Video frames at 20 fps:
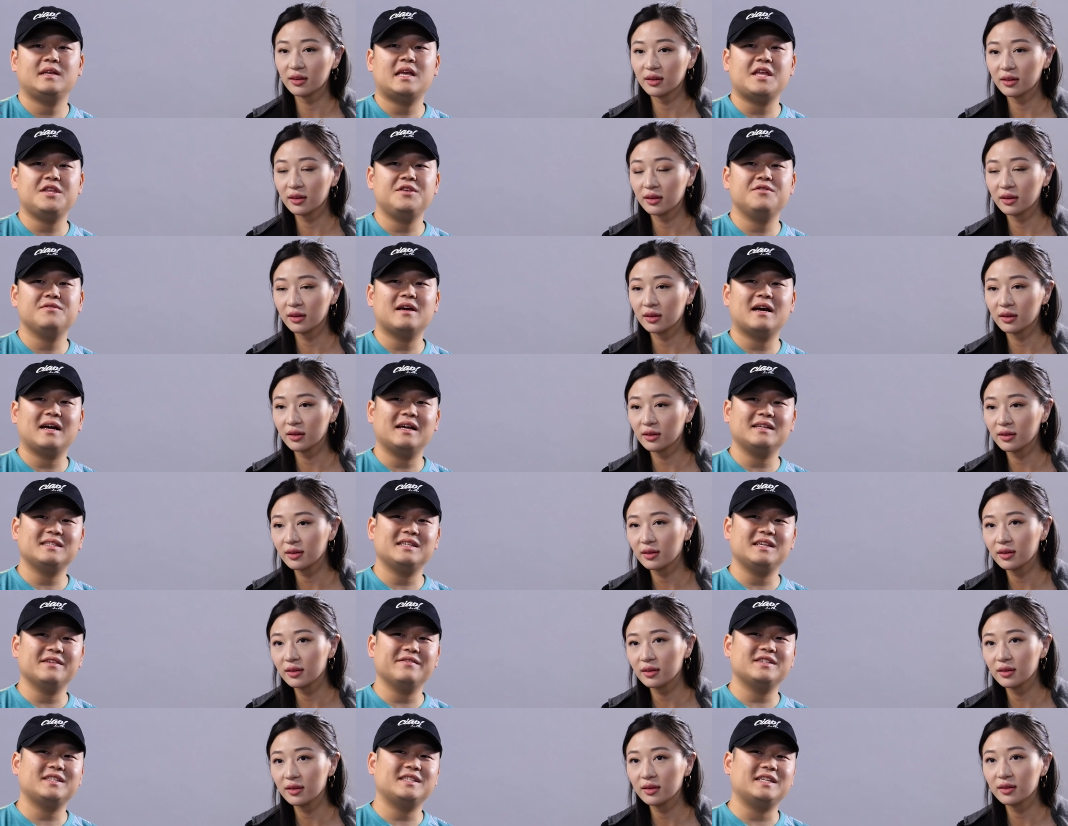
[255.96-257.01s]
Speaker 1: Can you guys
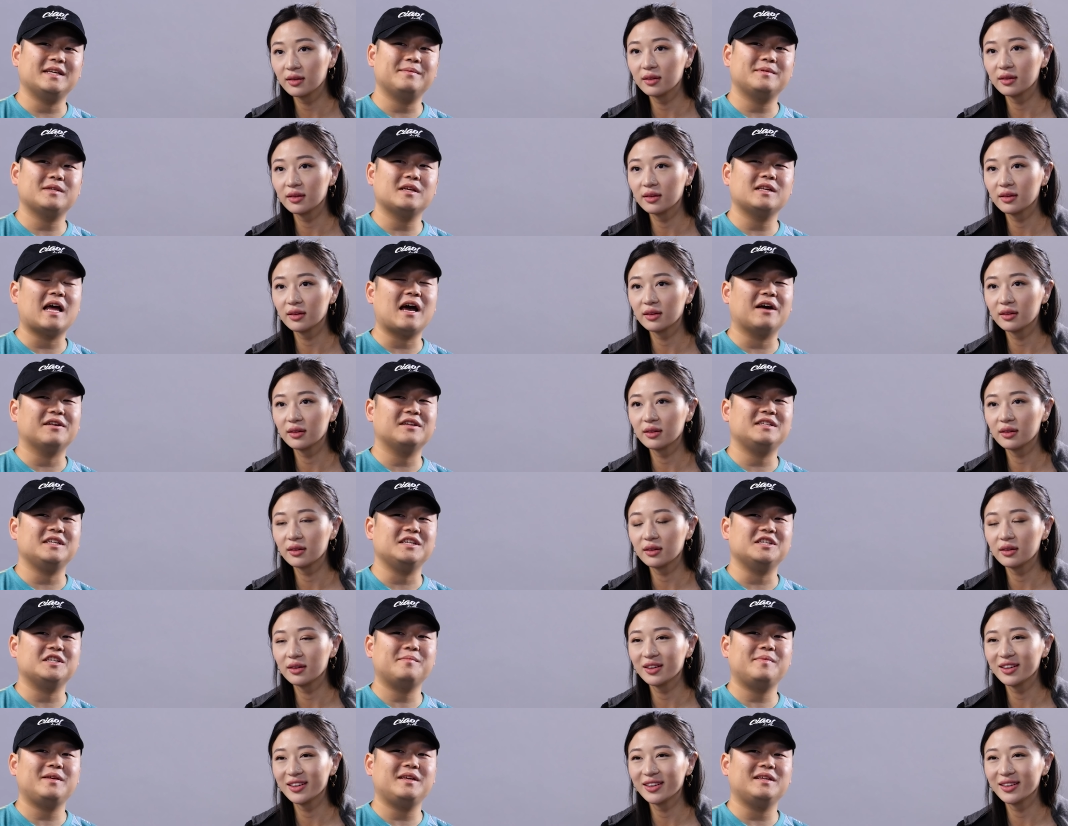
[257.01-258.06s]
give us tips on how to teach
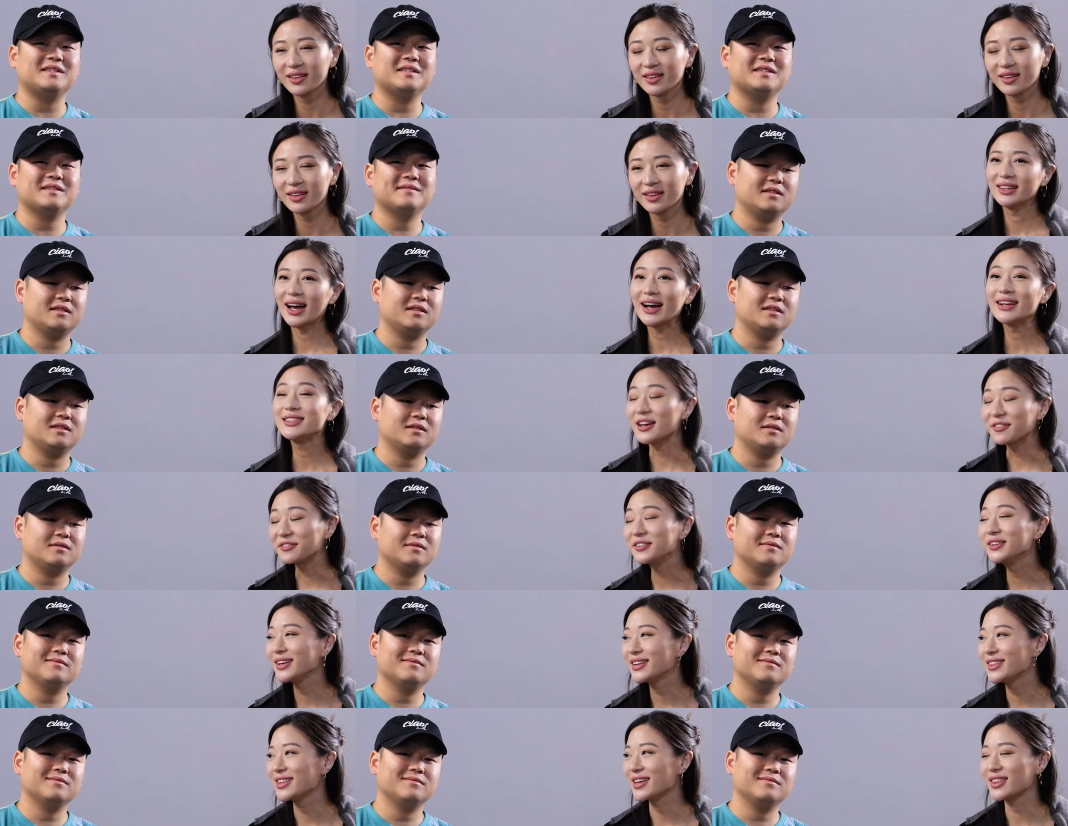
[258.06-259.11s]
a piece?
Speaker 2: I
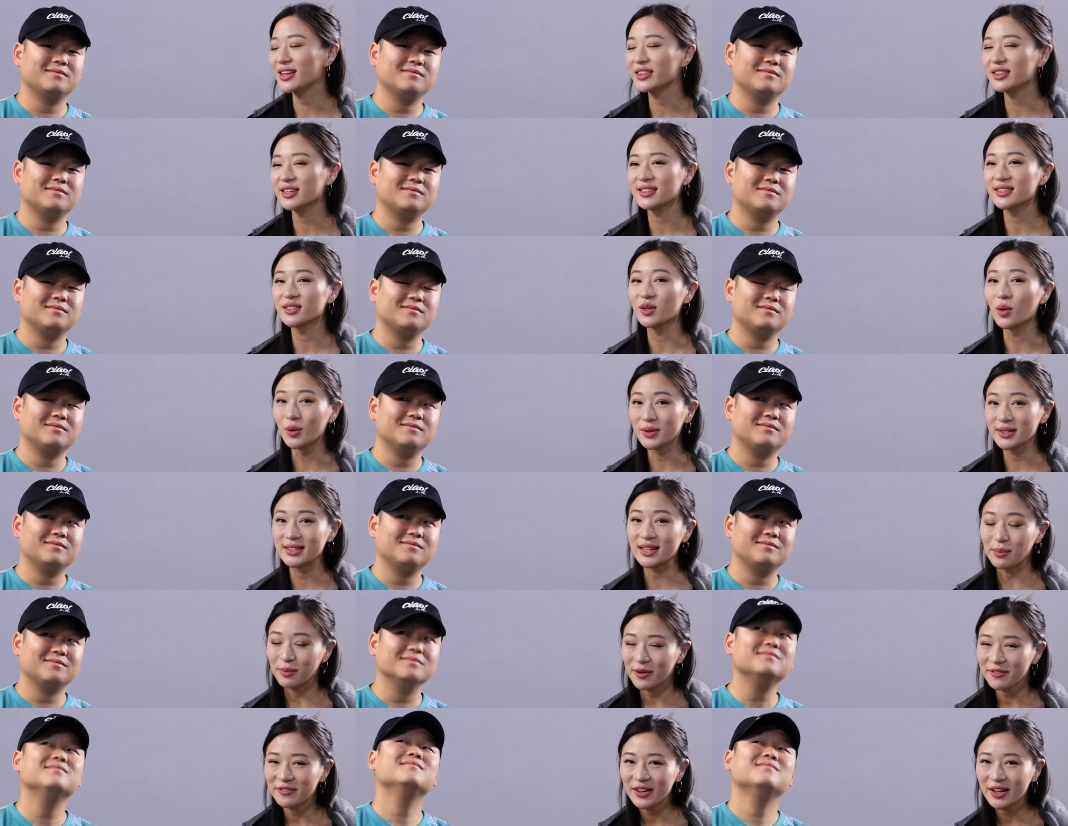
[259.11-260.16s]
definitely think that this is a whole
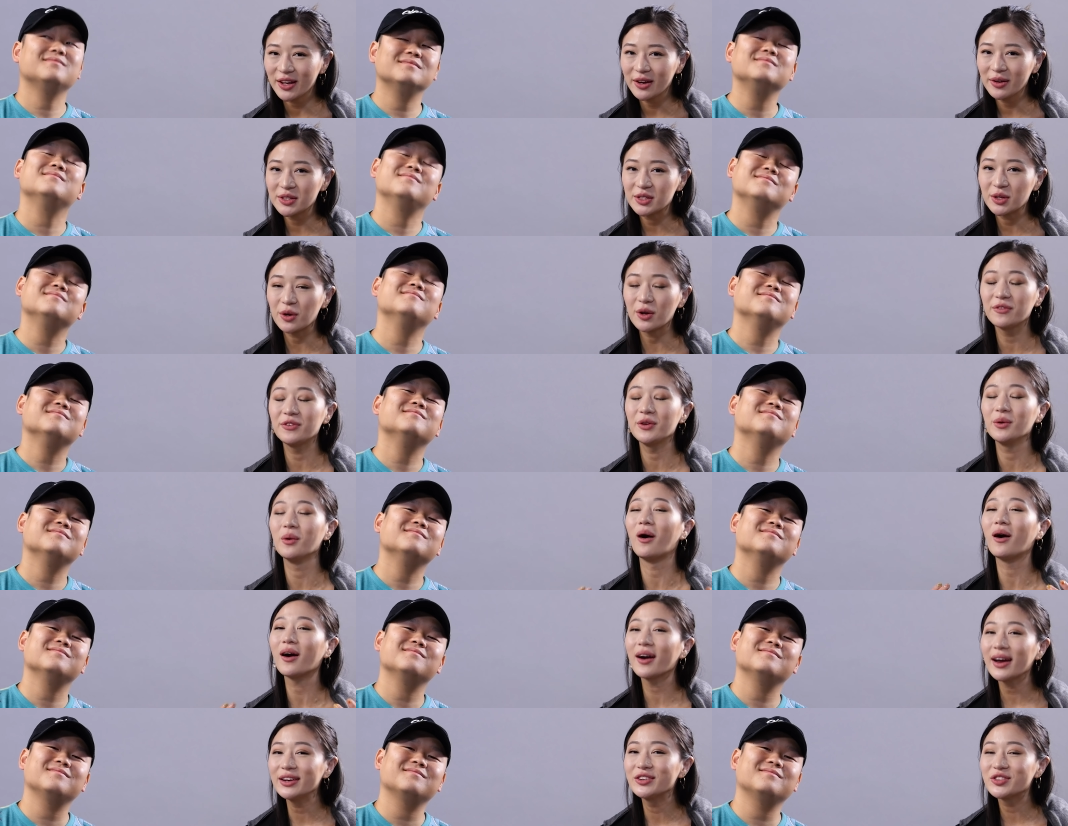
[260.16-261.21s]
separate video, so if you
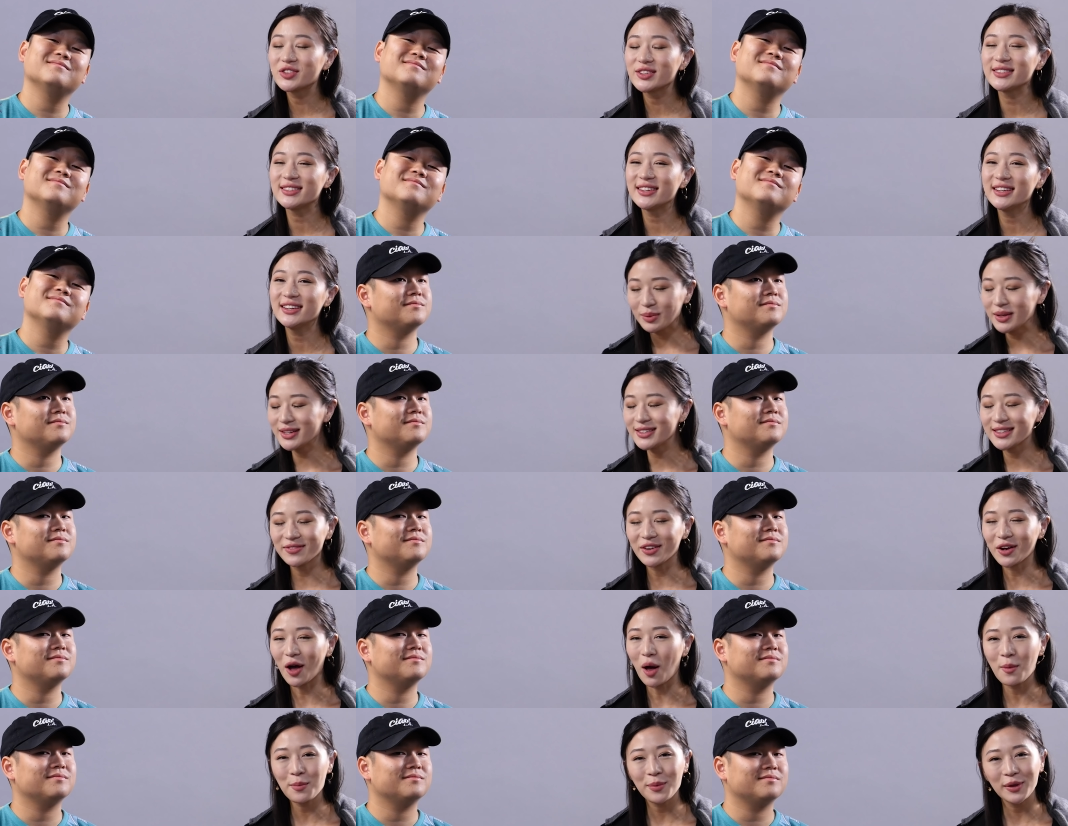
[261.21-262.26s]
are interested, please leave a
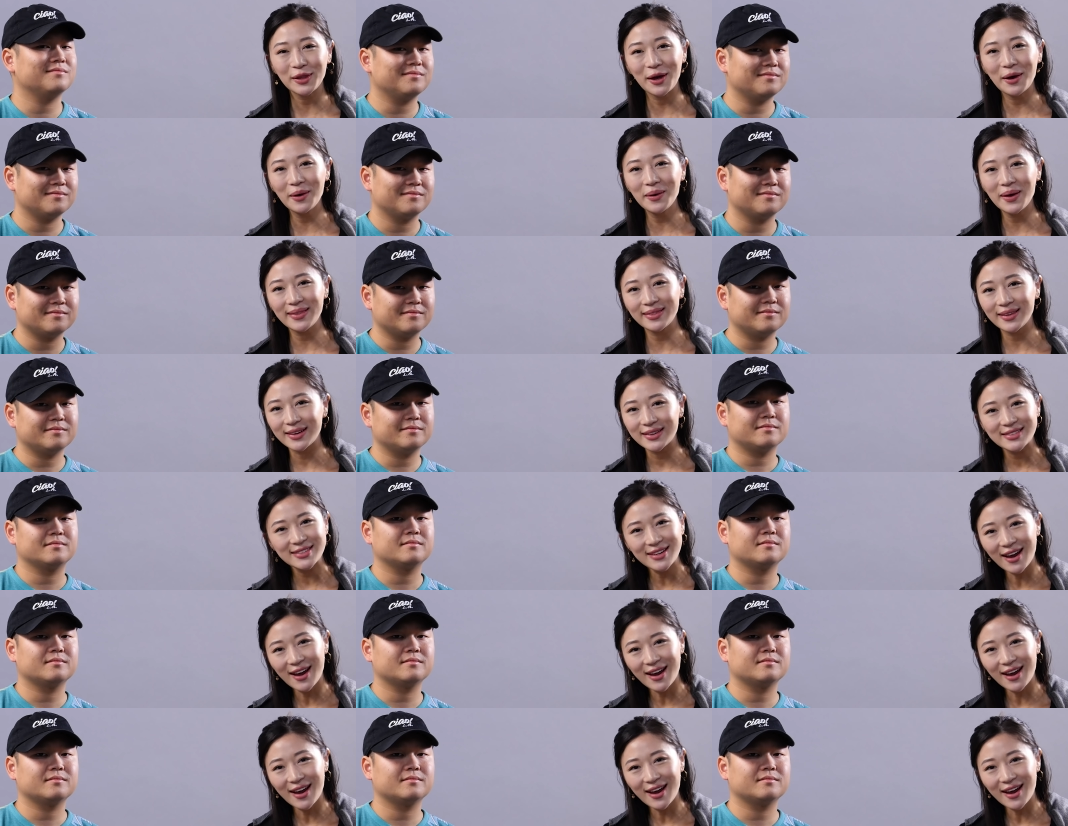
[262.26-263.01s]
comment below and let us